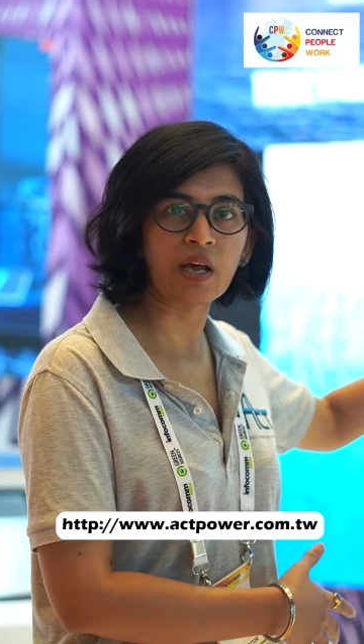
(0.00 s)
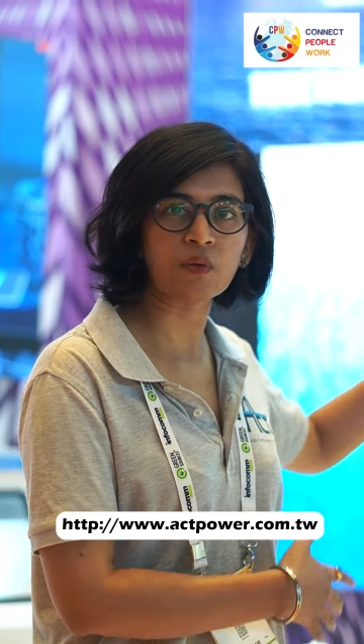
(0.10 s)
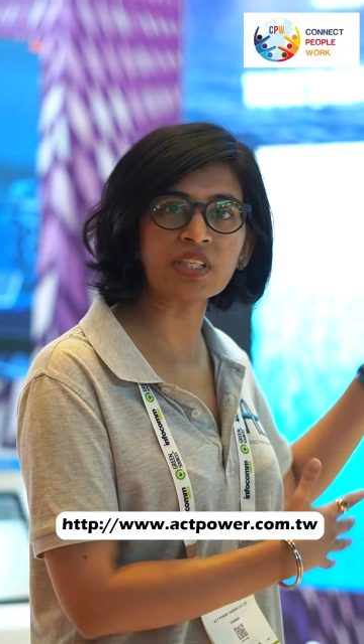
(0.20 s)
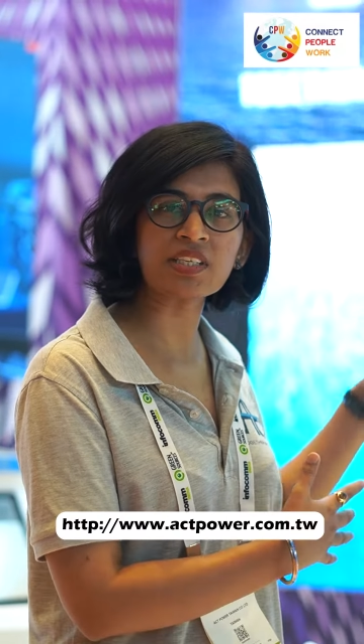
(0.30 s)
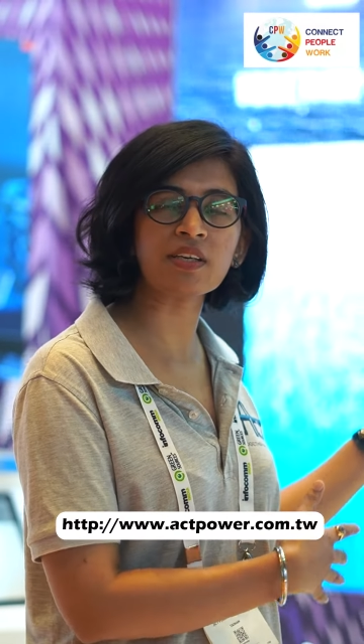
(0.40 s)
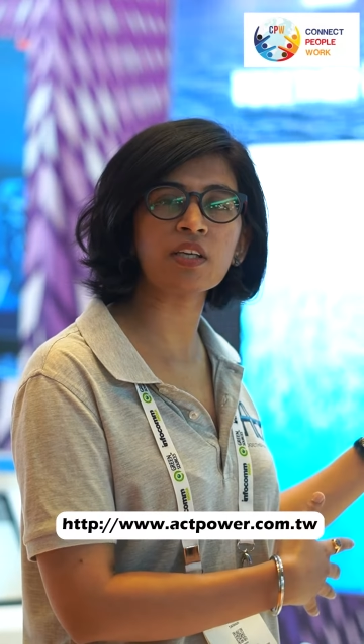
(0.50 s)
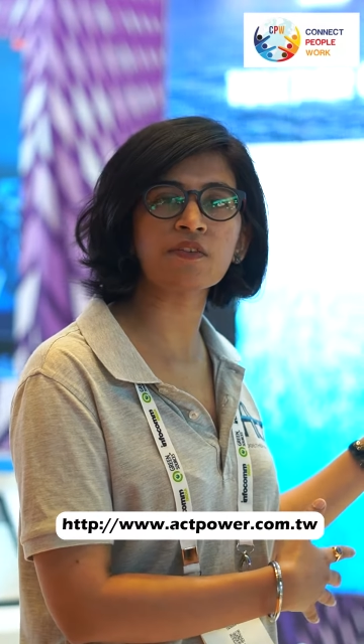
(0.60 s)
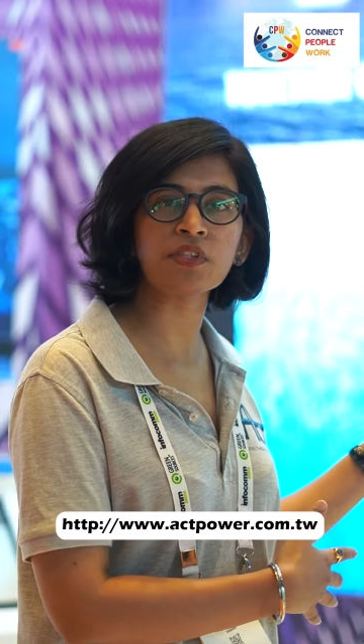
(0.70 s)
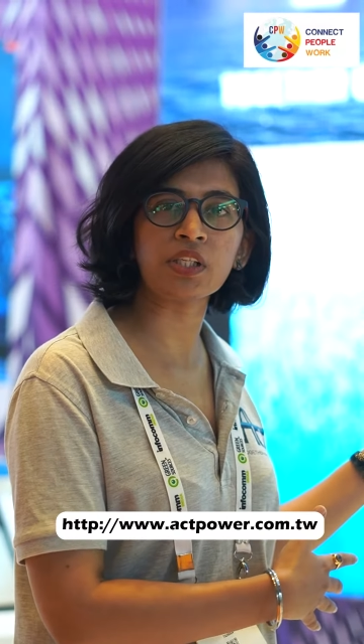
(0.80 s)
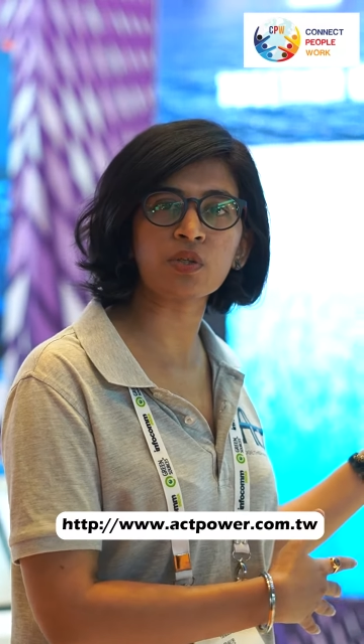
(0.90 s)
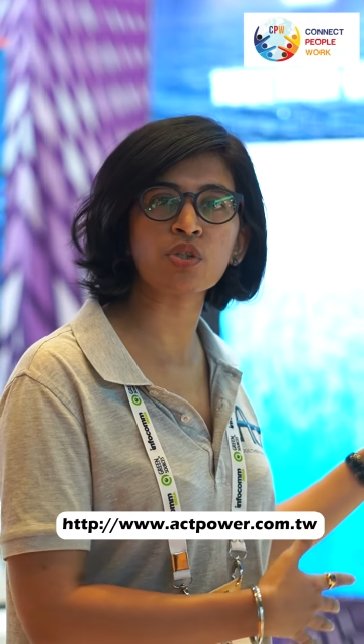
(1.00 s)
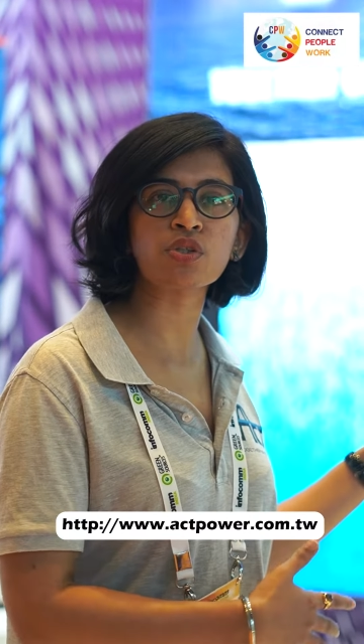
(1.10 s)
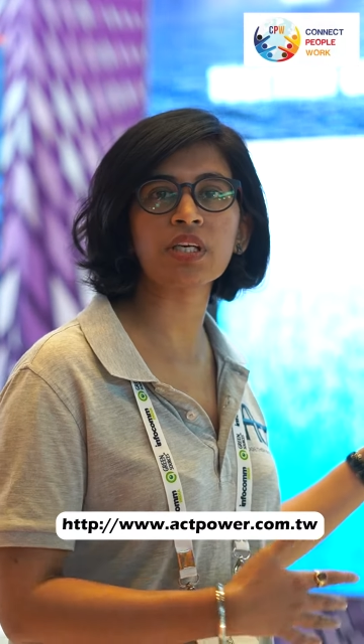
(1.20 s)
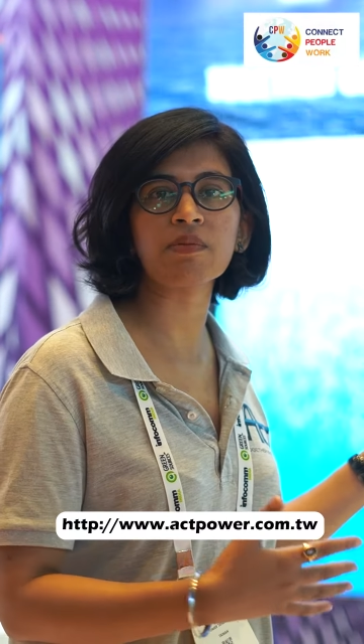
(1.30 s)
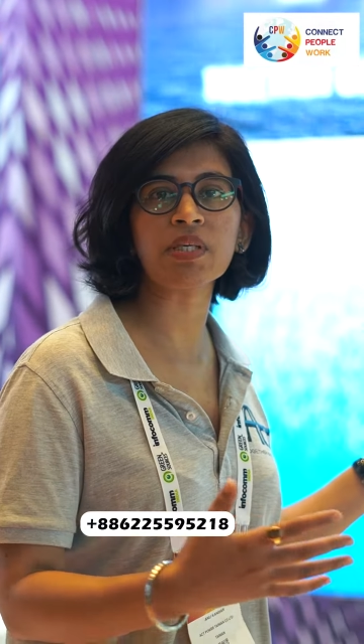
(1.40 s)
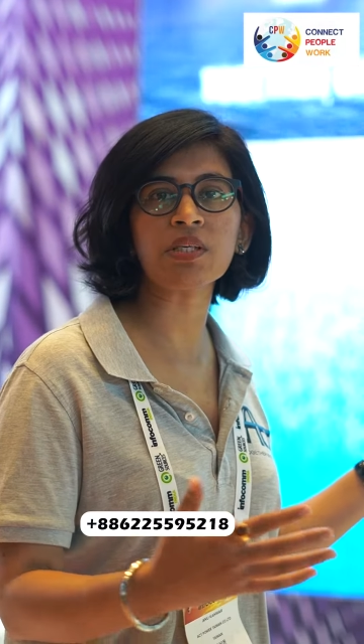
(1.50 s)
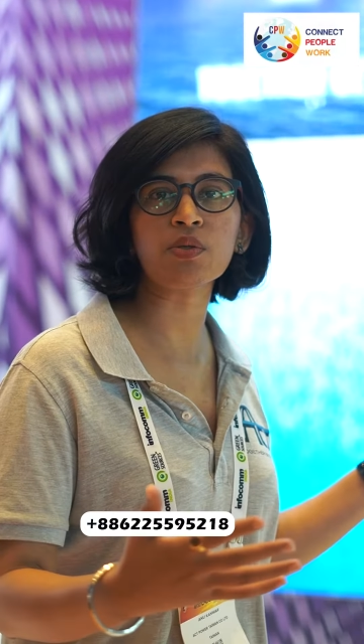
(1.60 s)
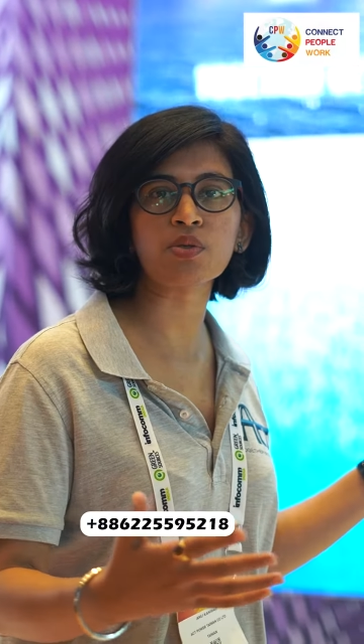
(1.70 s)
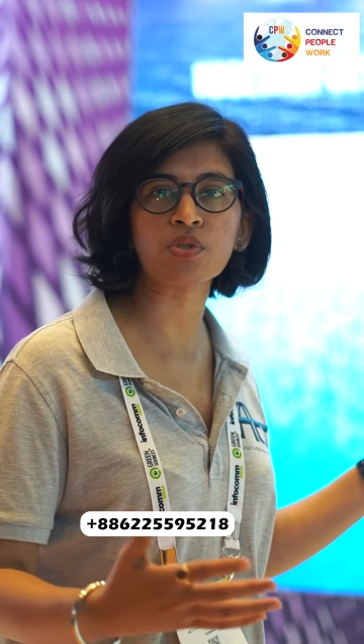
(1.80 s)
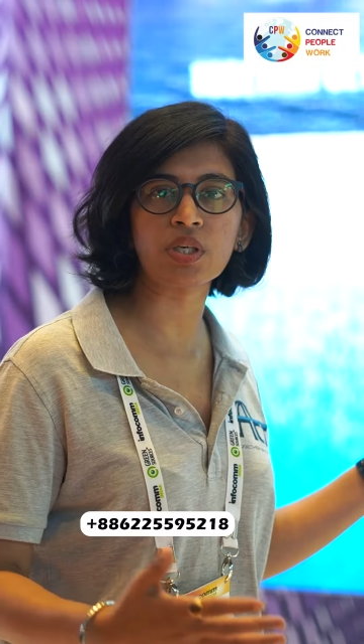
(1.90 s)
Now these kind of solutions can be
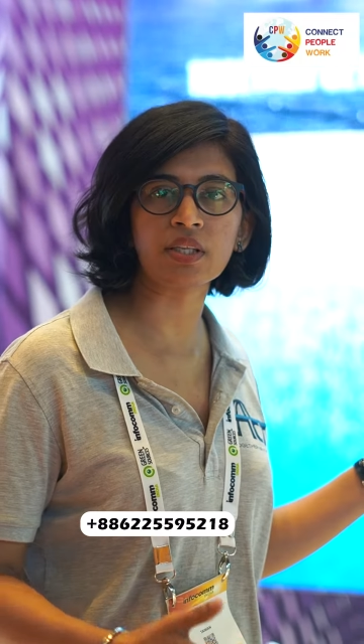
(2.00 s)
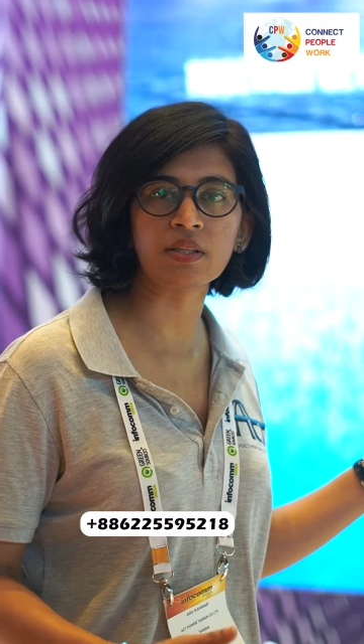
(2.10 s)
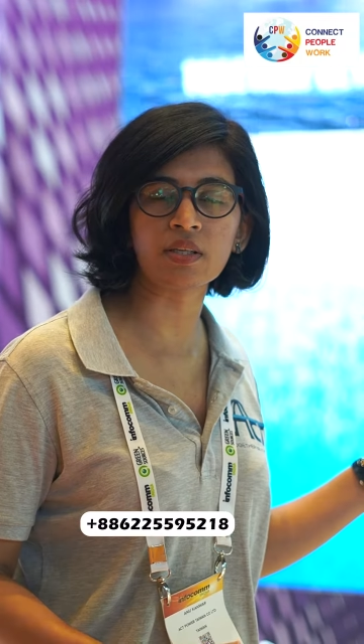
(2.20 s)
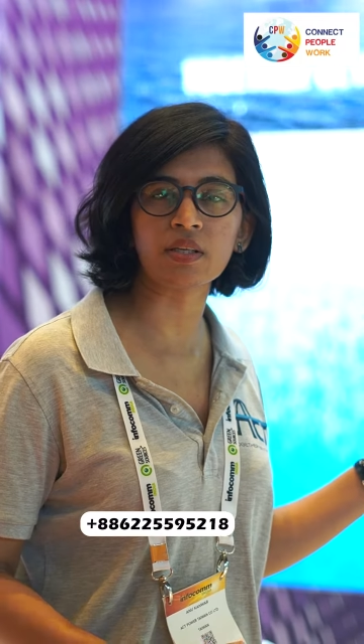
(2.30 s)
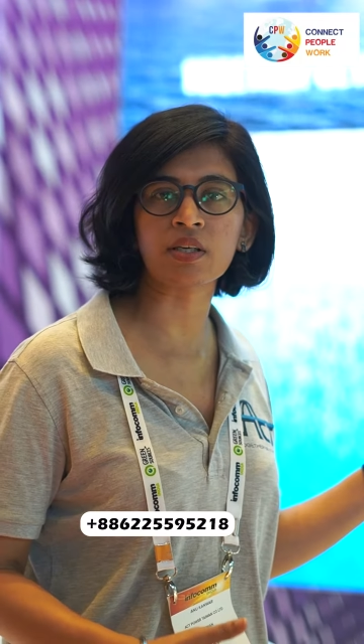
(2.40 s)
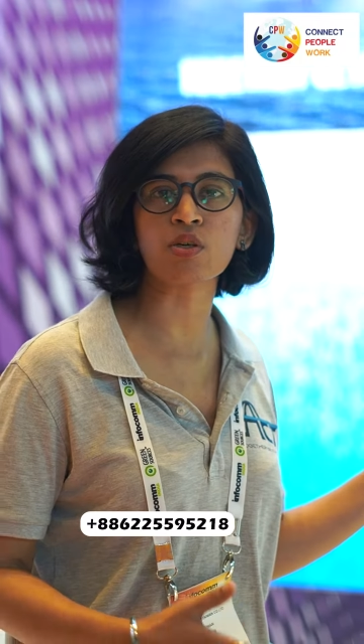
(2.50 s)
used in the